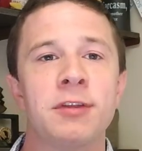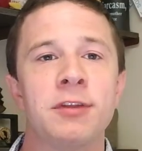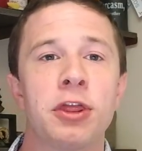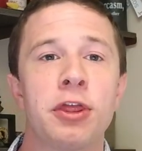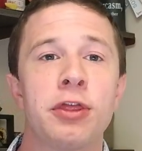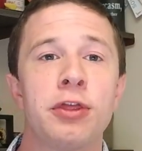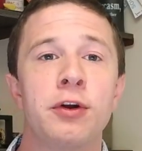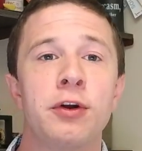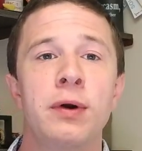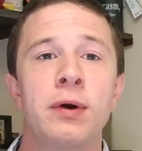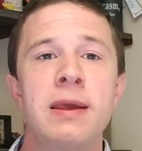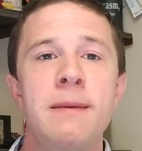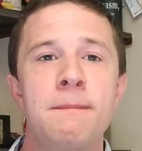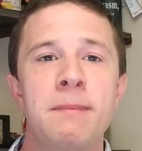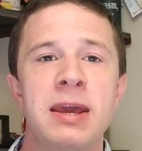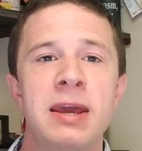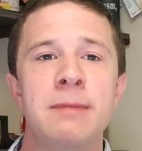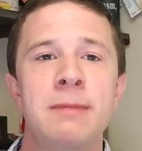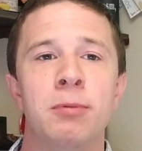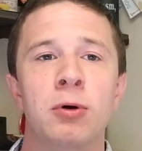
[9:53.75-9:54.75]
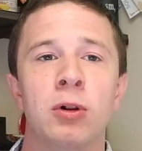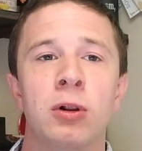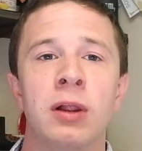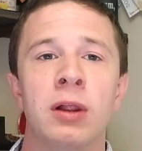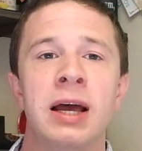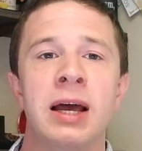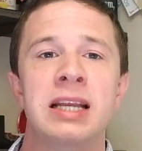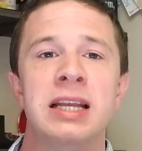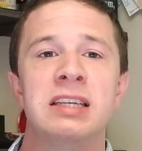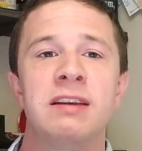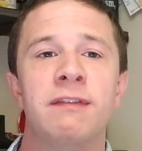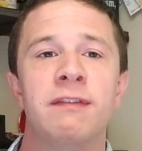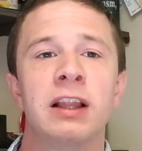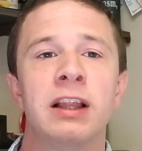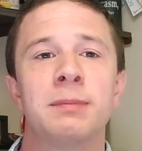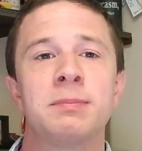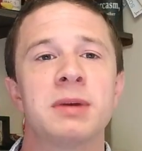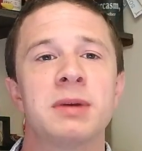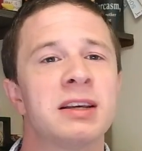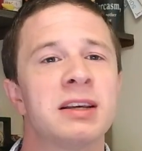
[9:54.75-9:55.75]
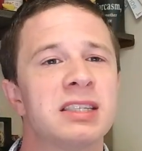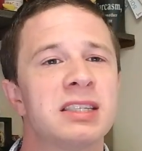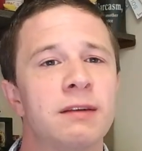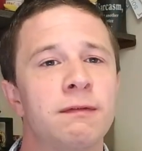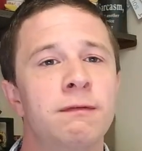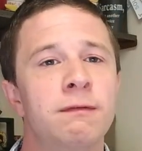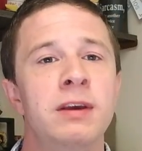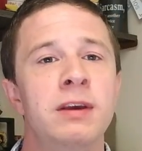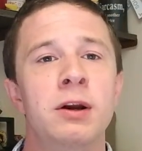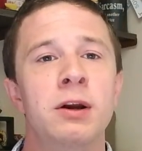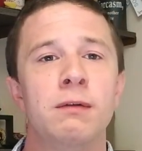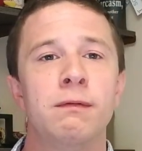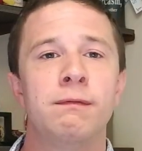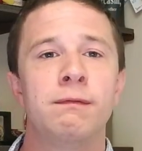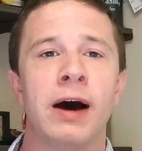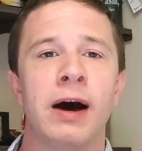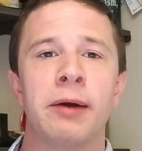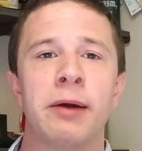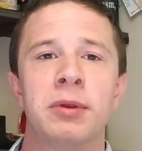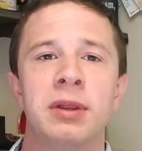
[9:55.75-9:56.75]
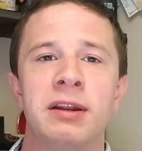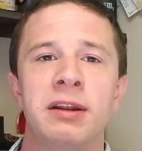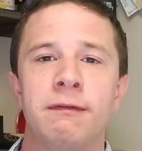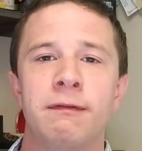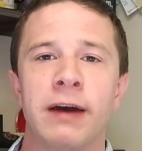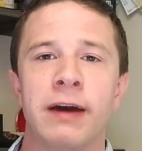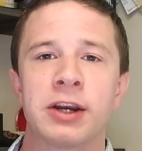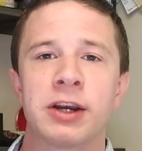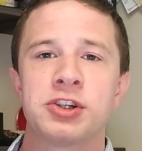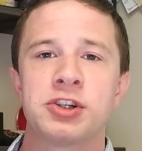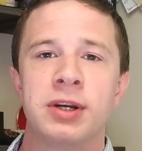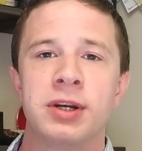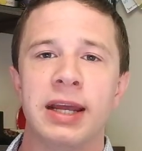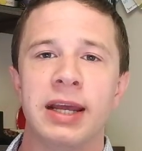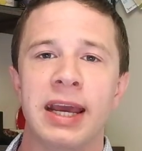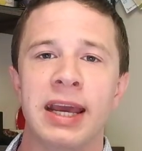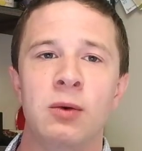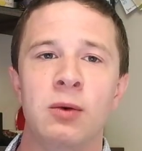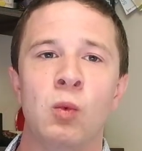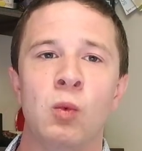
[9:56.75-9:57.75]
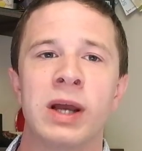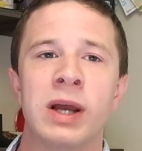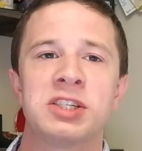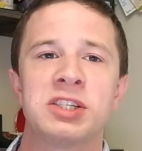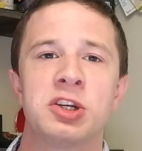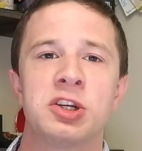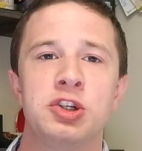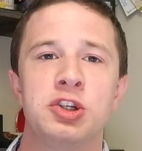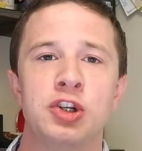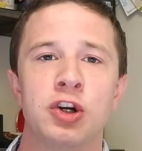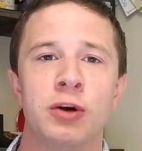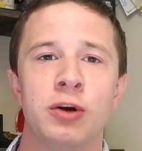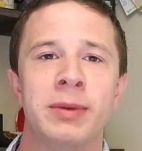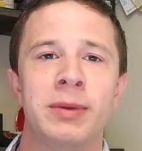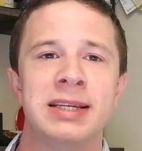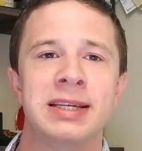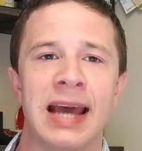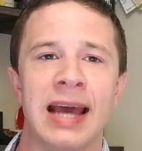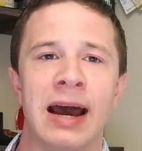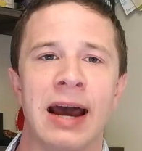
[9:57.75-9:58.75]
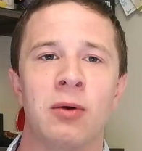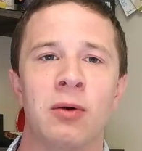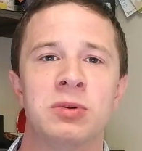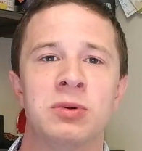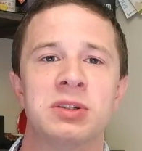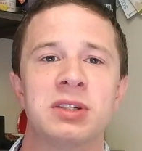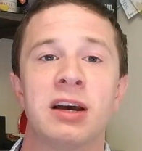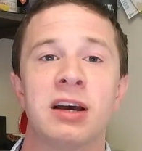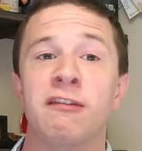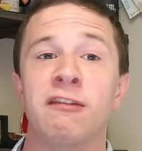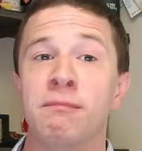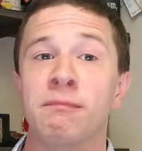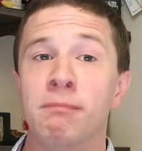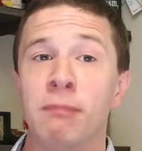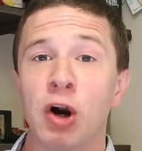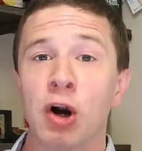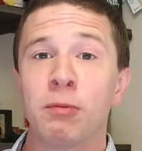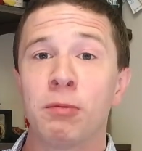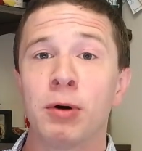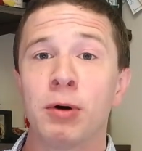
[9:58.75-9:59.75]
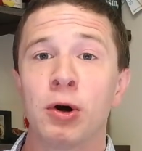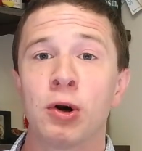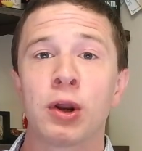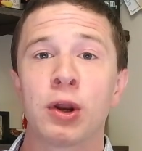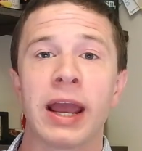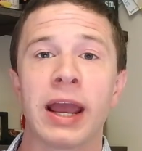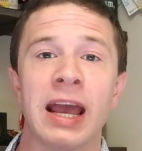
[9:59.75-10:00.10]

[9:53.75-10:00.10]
30 people developed a severe viral infection in West German towns of Marburg